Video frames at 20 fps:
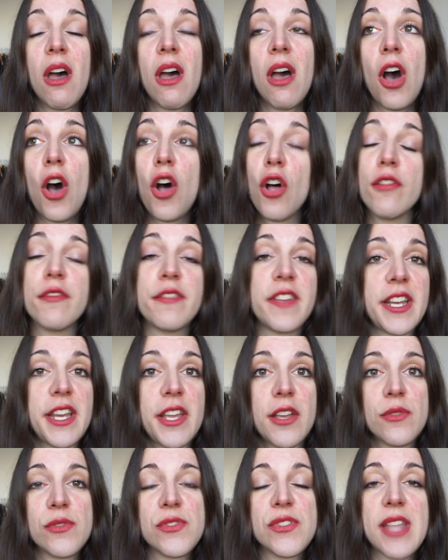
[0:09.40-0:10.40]
haul
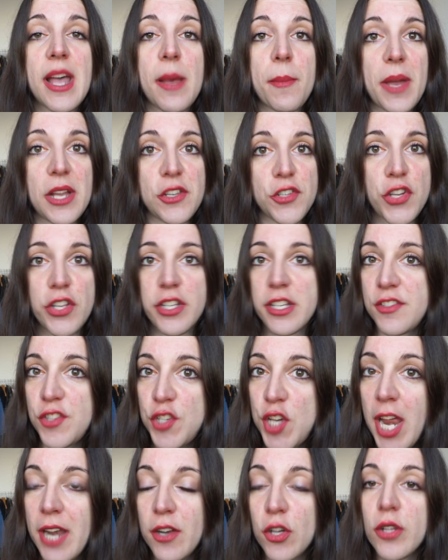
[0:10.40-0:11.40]
videos that much on this
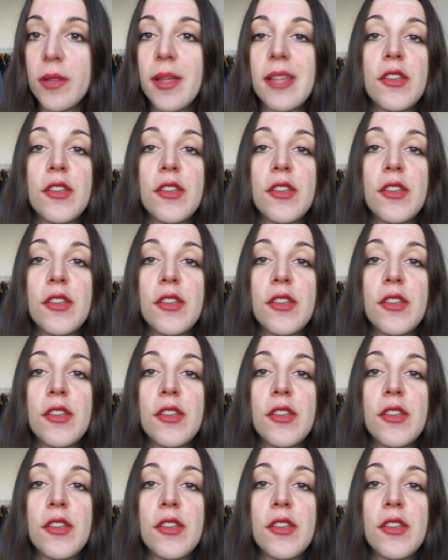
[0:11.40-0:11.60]
channel.